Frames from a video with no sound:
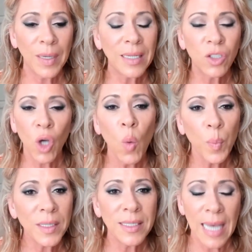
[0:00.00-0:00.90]
Don't
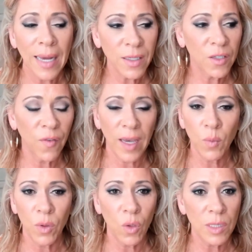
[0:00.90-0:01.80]
be satisfied
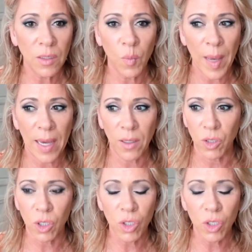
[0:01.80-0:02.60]
with those little battles.